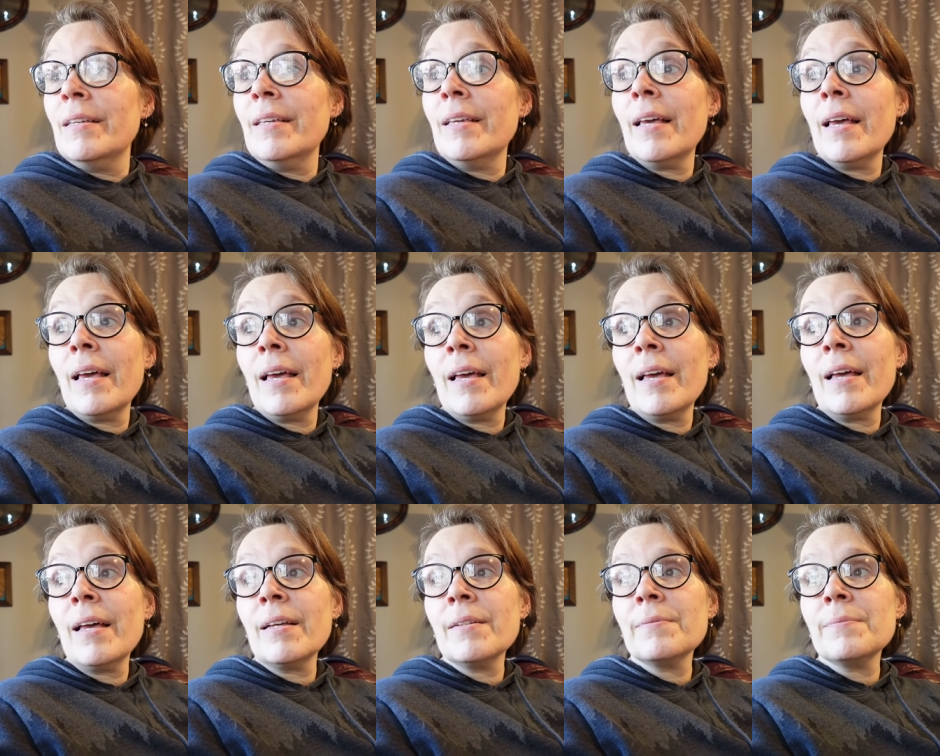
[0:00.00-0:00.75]
the
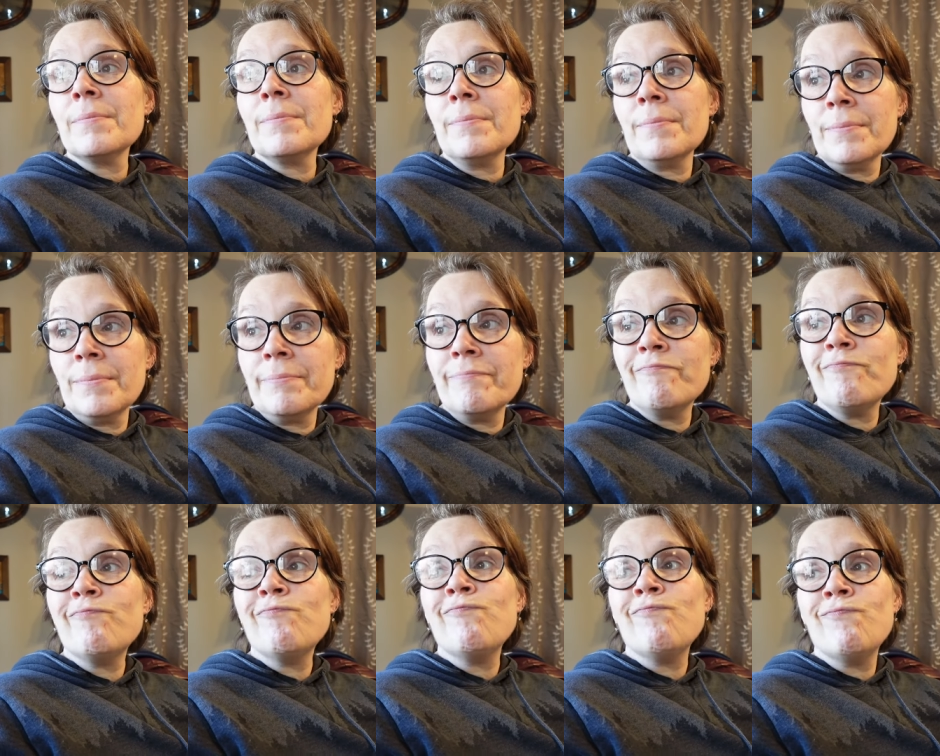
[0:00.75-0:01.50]
animals last
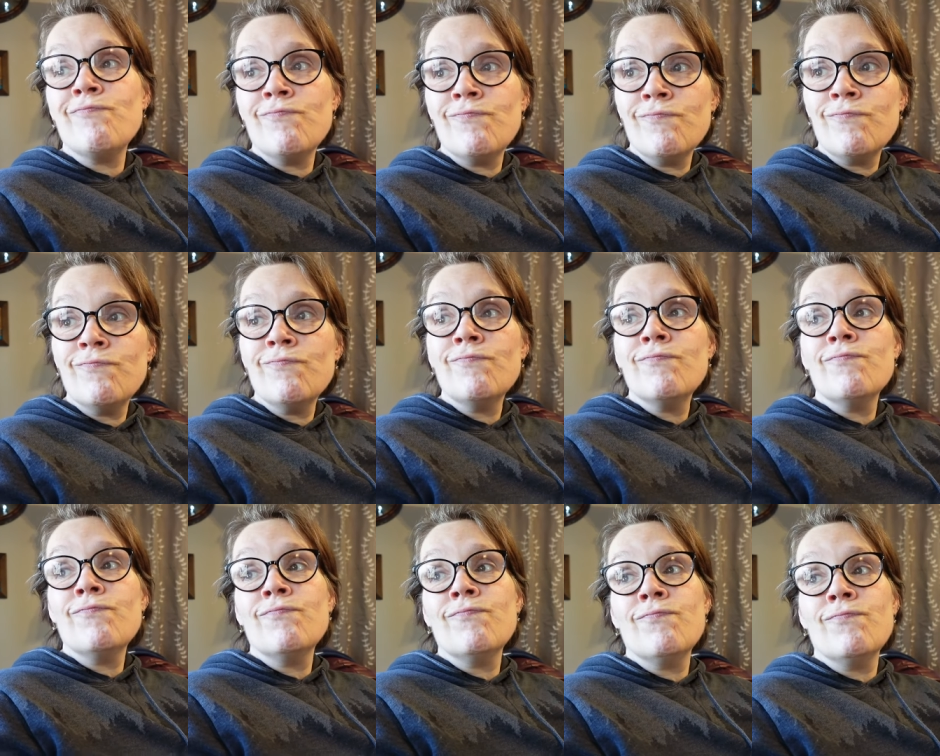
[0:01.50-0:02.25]
year.
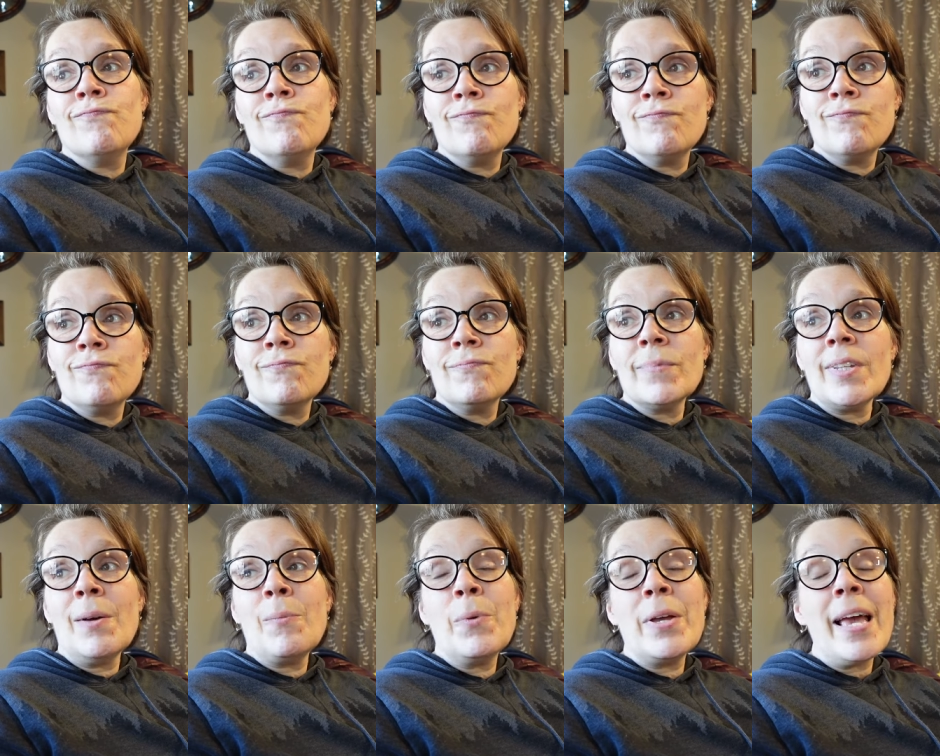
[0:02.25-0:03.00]

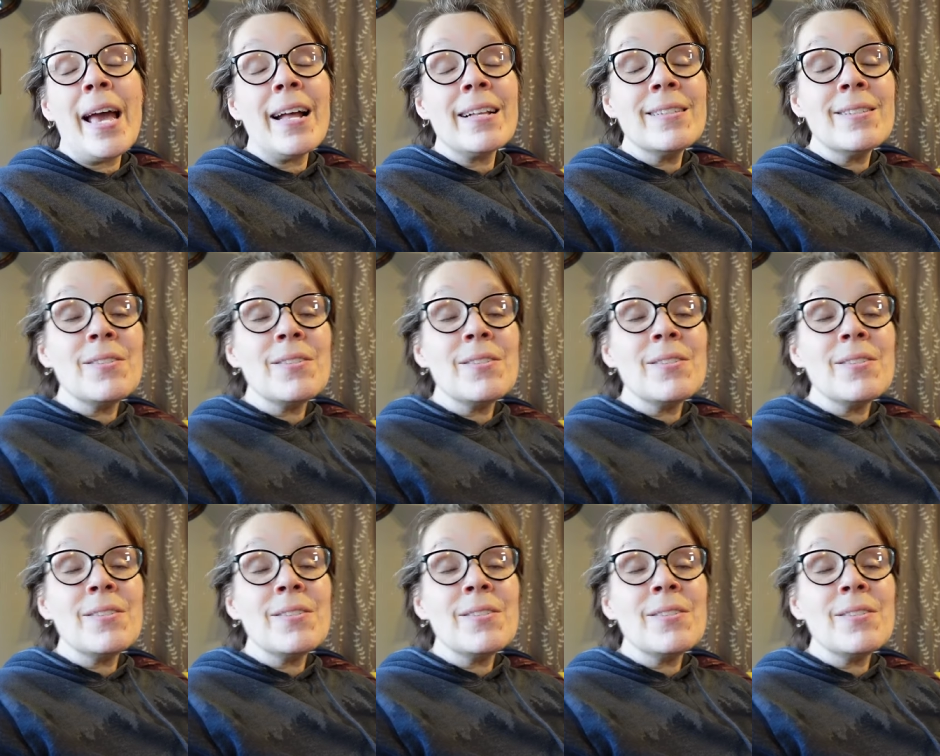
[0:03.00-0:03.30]
And we had